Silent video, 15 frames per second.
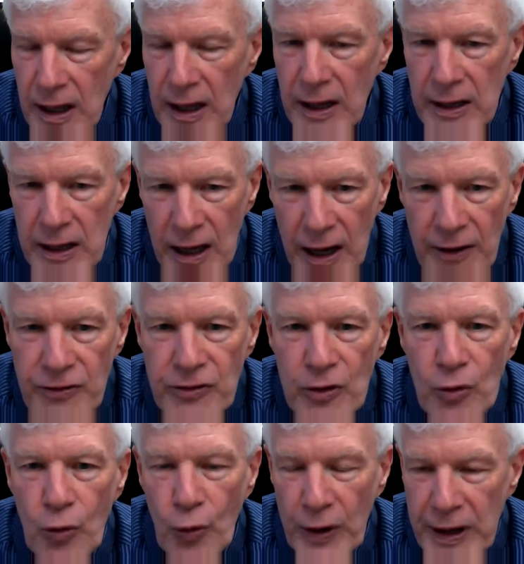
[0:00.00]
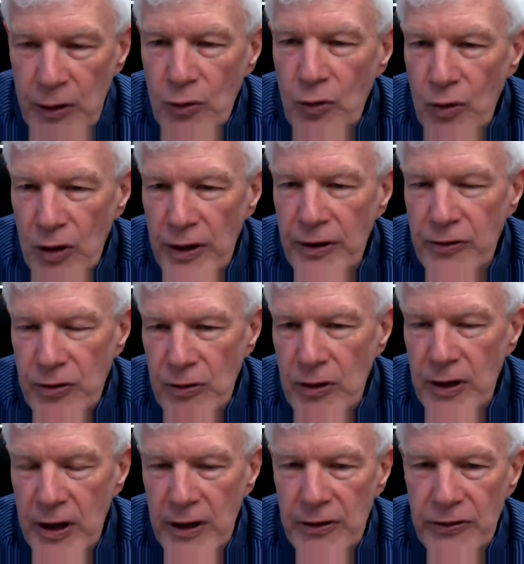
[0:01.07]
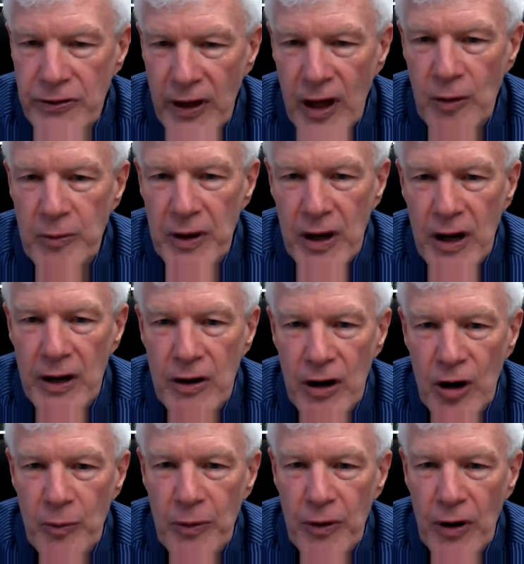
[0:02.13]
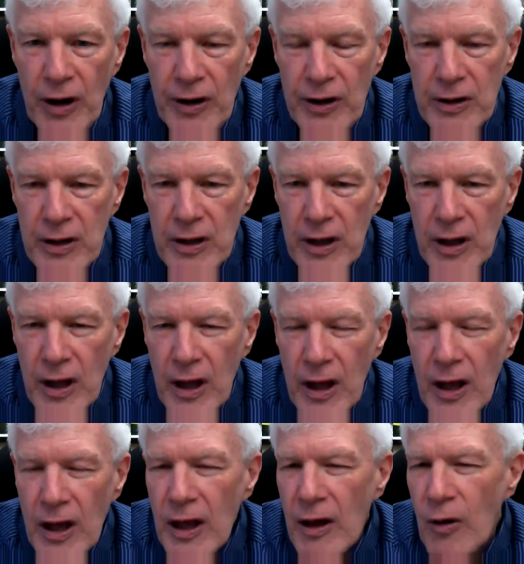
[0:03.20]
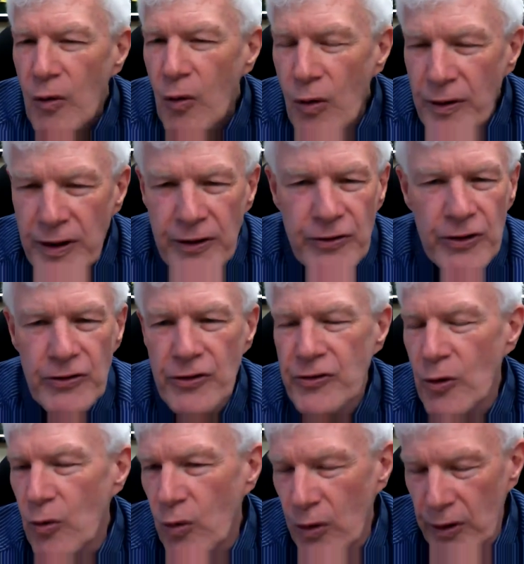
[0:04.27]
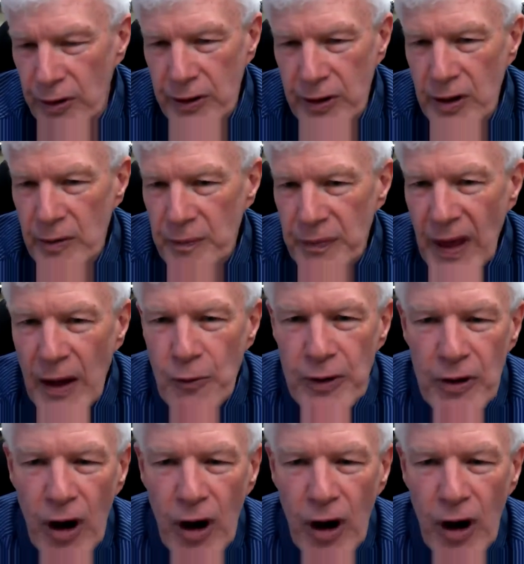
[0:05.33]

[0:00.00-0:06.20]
And yes, we really truly can stand behind our product. Warranties are just a warranty, and we